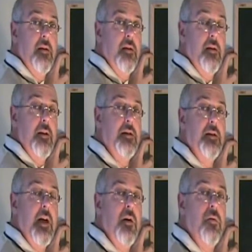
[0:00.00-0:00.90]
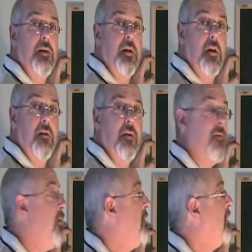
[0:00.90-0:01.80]
This is how we solve a
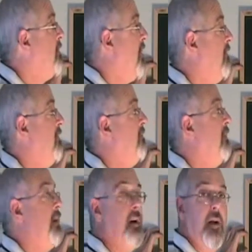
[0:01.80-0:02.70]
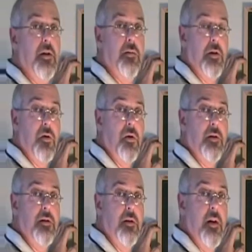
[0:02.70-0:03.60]
formula problem in algebra
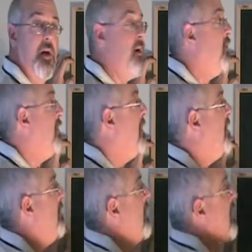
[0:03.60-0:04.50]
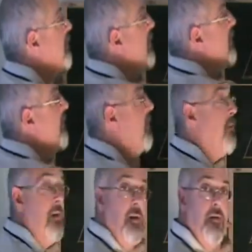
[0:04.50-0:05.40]
course. We might be given the
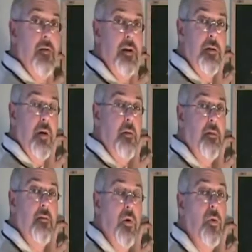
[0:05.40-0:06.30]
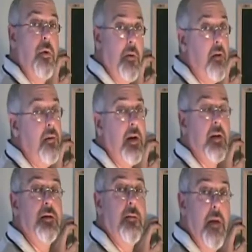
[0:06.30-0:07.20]
formula for each problem, or we might be
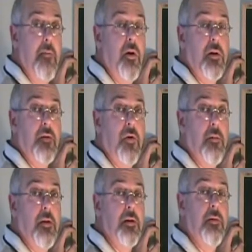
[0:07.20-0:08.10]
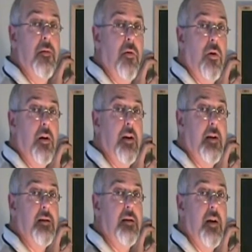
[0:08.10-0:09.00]
asked to memorize formulas before our test.